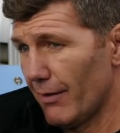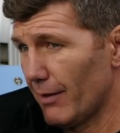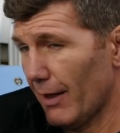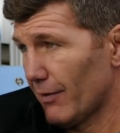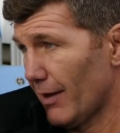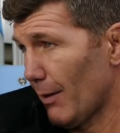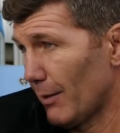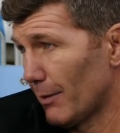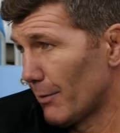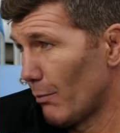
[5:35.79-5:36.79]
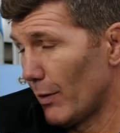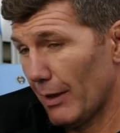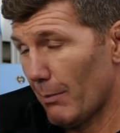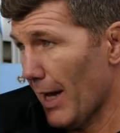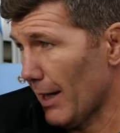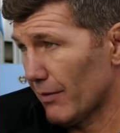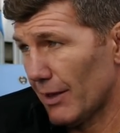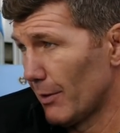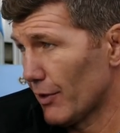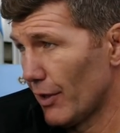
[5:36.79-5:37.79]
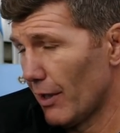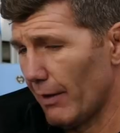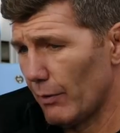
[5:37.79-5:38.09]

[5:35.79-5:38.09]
Then after that we go to Bath, similar scenario.